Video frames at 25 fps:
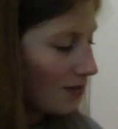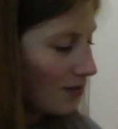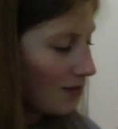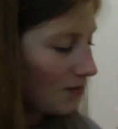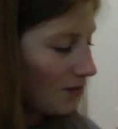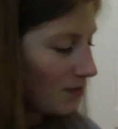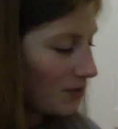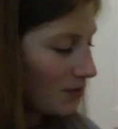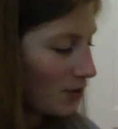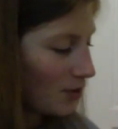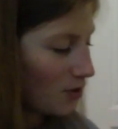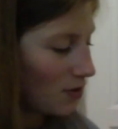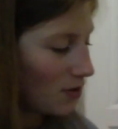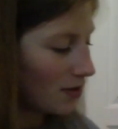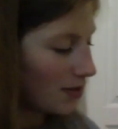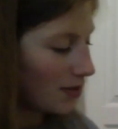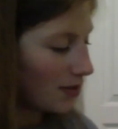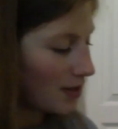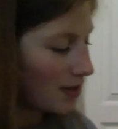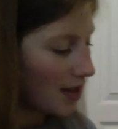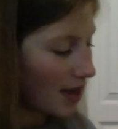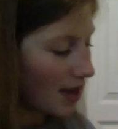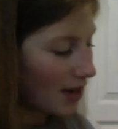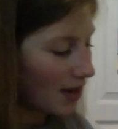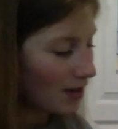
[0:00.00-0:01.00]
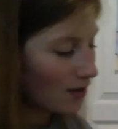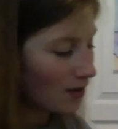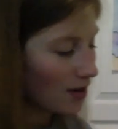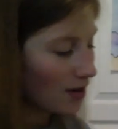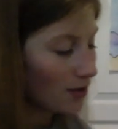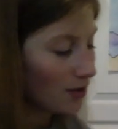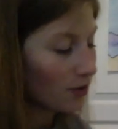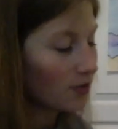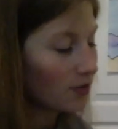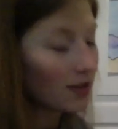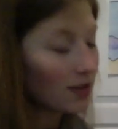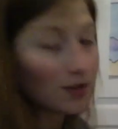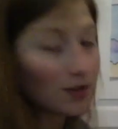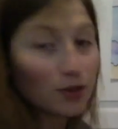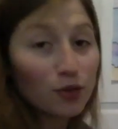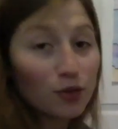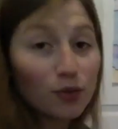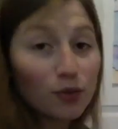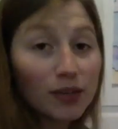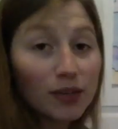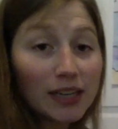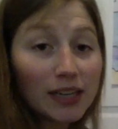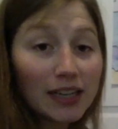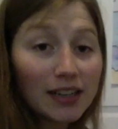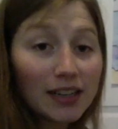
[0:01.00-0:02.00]
so you can see I can color these
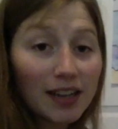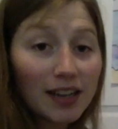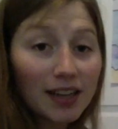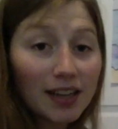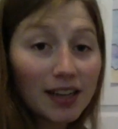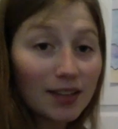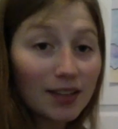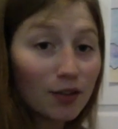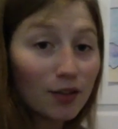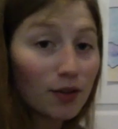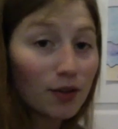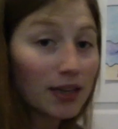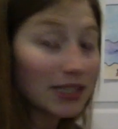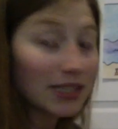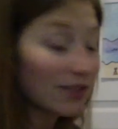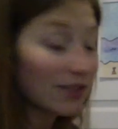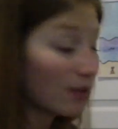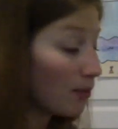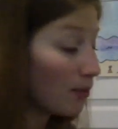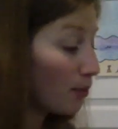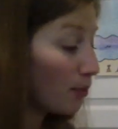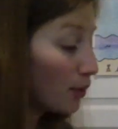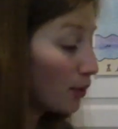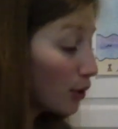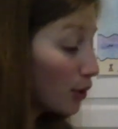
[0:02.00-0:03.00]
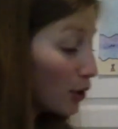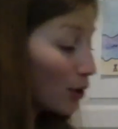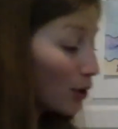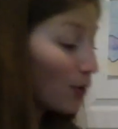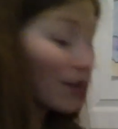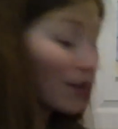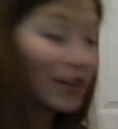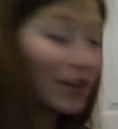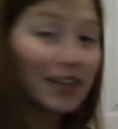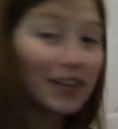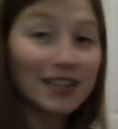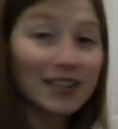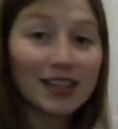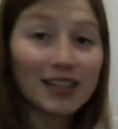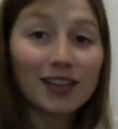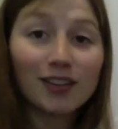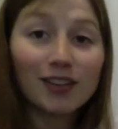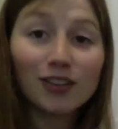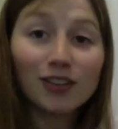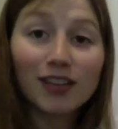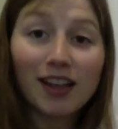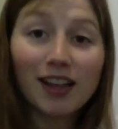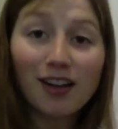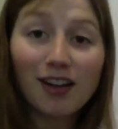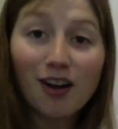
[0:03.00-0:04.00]
green, I can leave the rest of it blue, then it's gonna
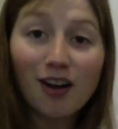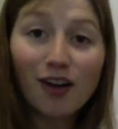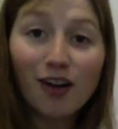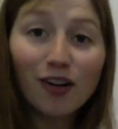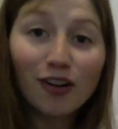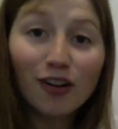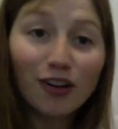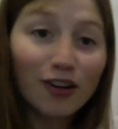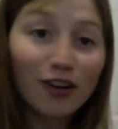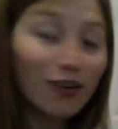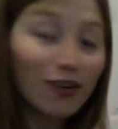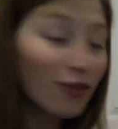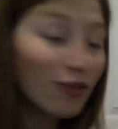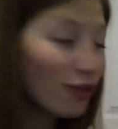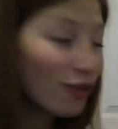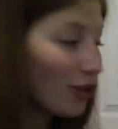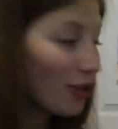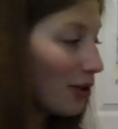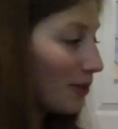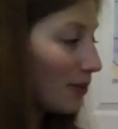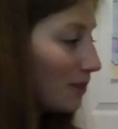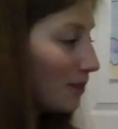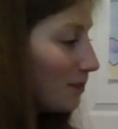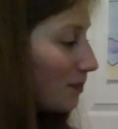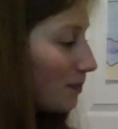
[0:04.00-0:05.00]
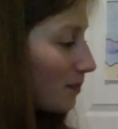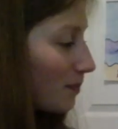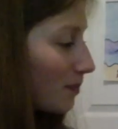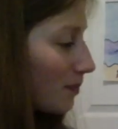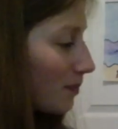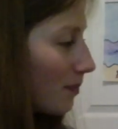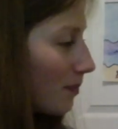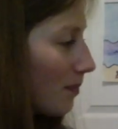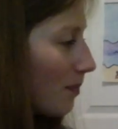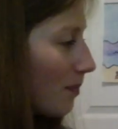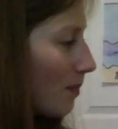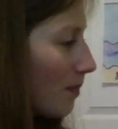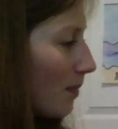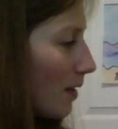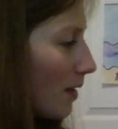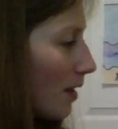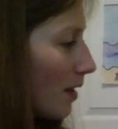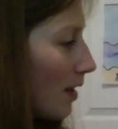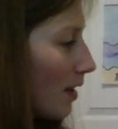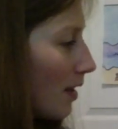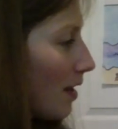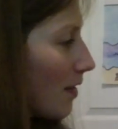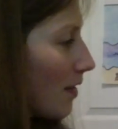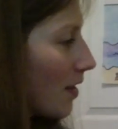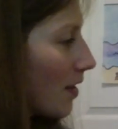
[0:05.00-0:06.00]
look like our Earth.
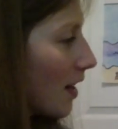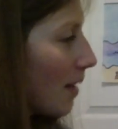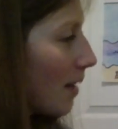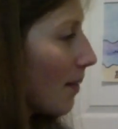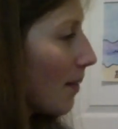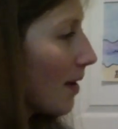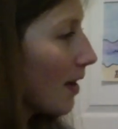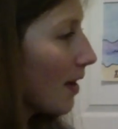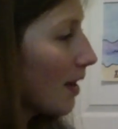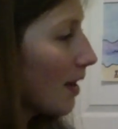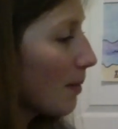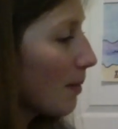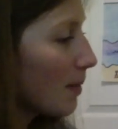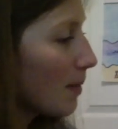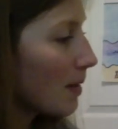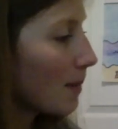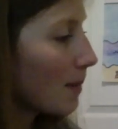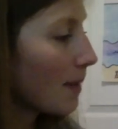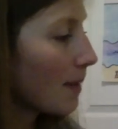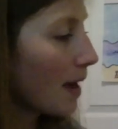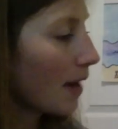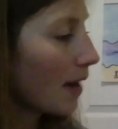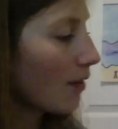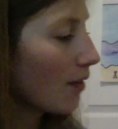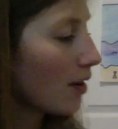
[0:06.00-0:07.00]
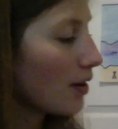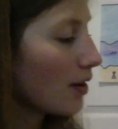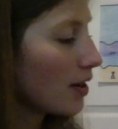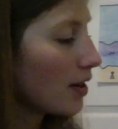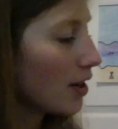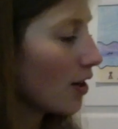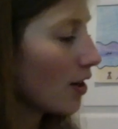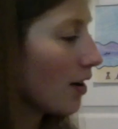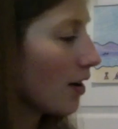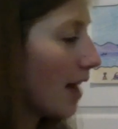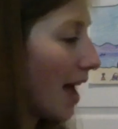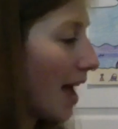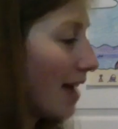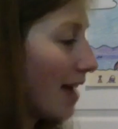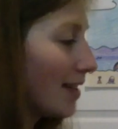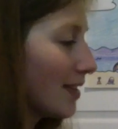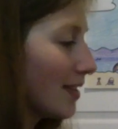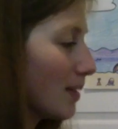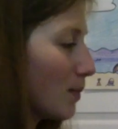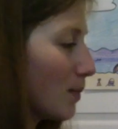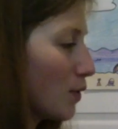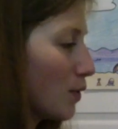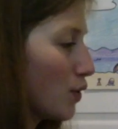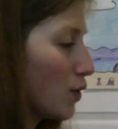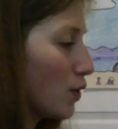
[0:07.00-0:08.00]
Then I might come in the background here and add
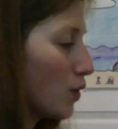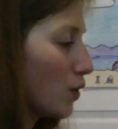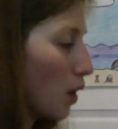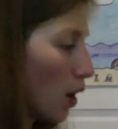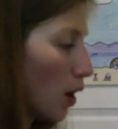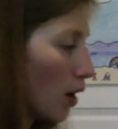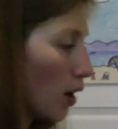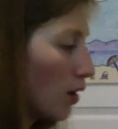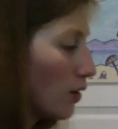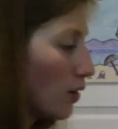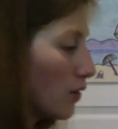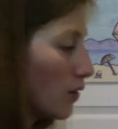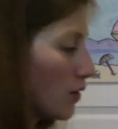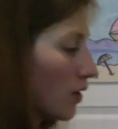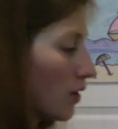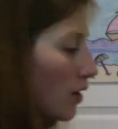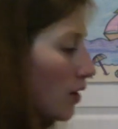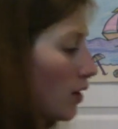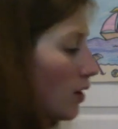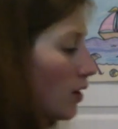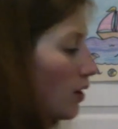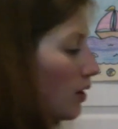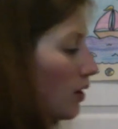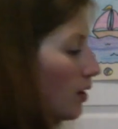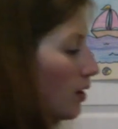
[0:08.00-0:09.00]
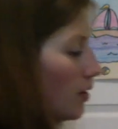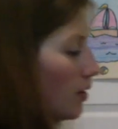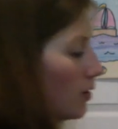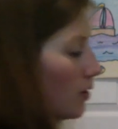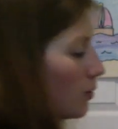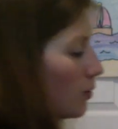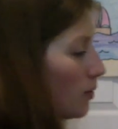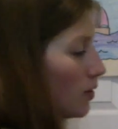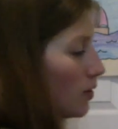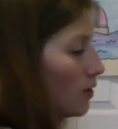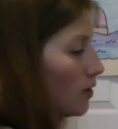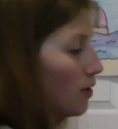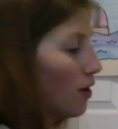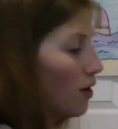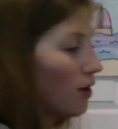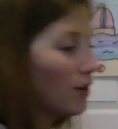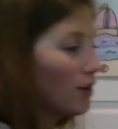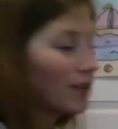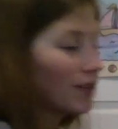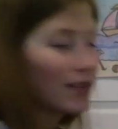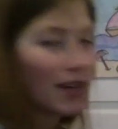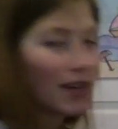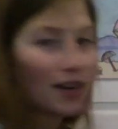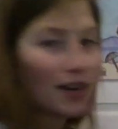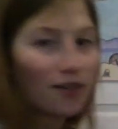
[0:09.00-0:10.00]
some stars. So a star
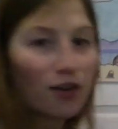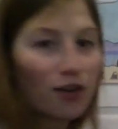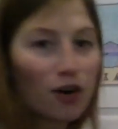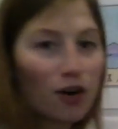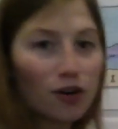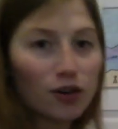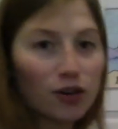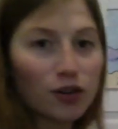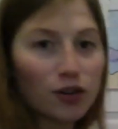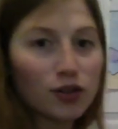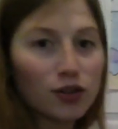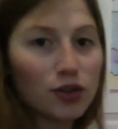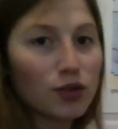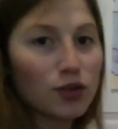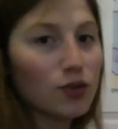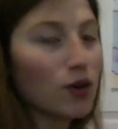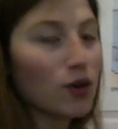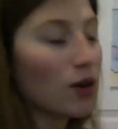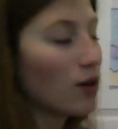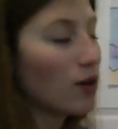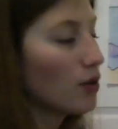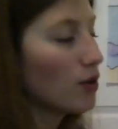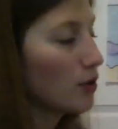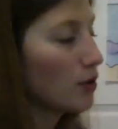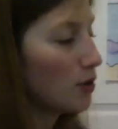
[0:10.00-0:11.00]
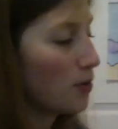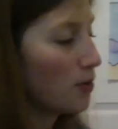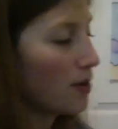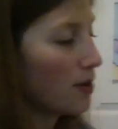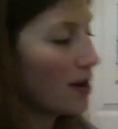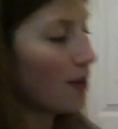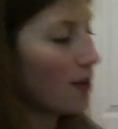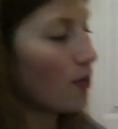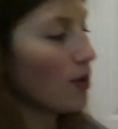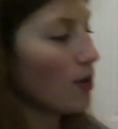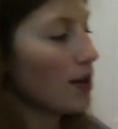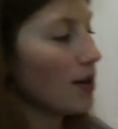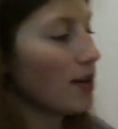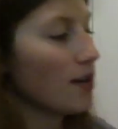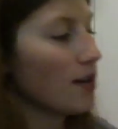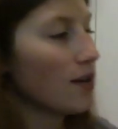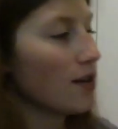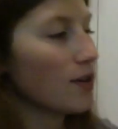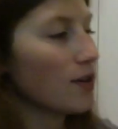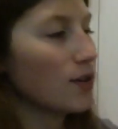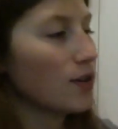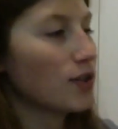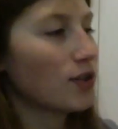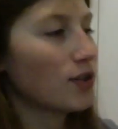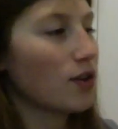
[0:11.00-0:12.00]
is kind of harder to draw. So when I'm working on
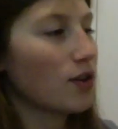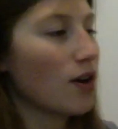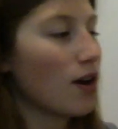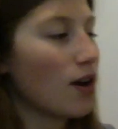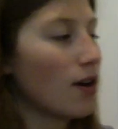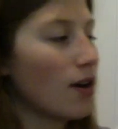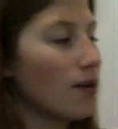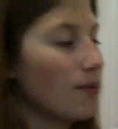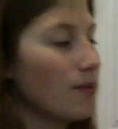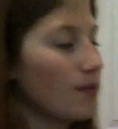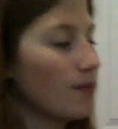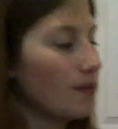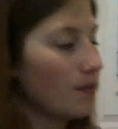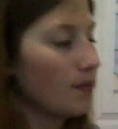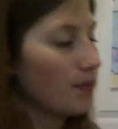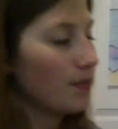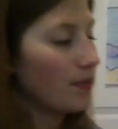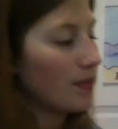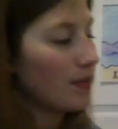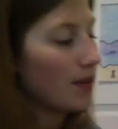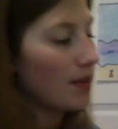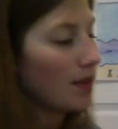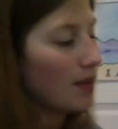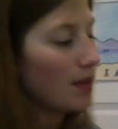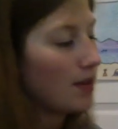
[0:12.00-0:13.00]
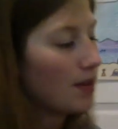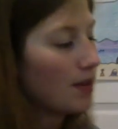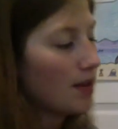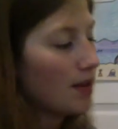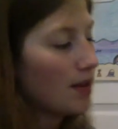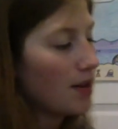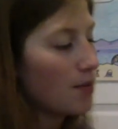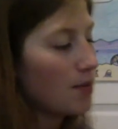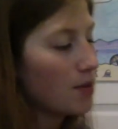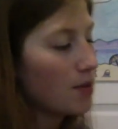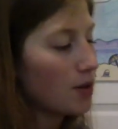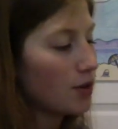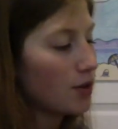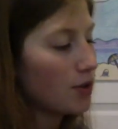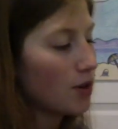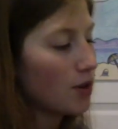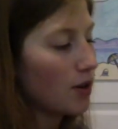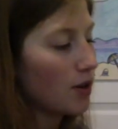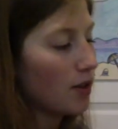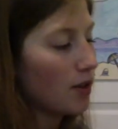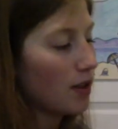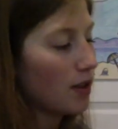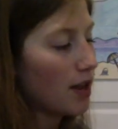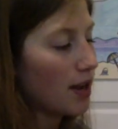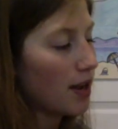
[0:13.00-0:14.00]
a star, I'm gonna draw
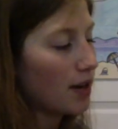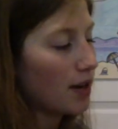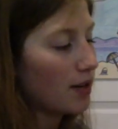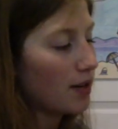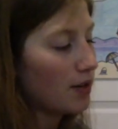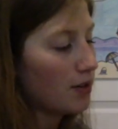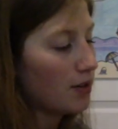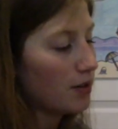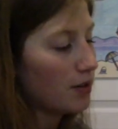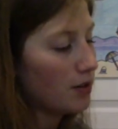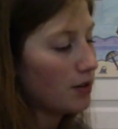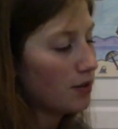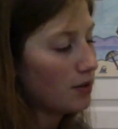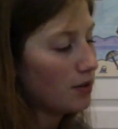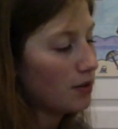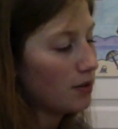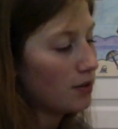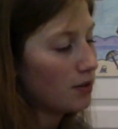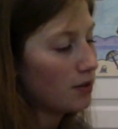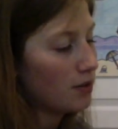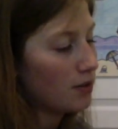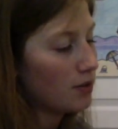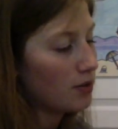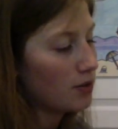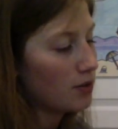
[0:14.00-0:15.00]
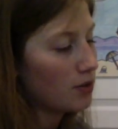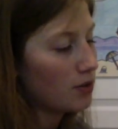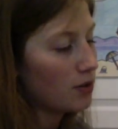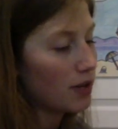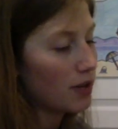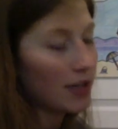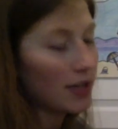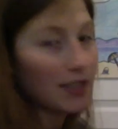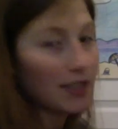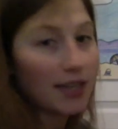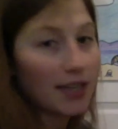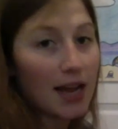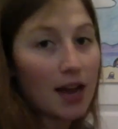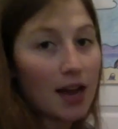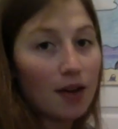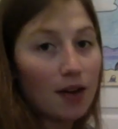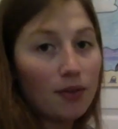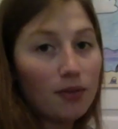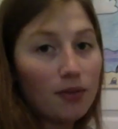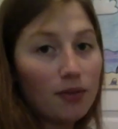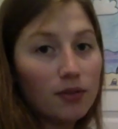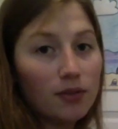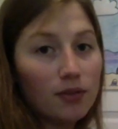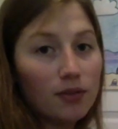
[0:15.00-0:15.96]
a line straight down,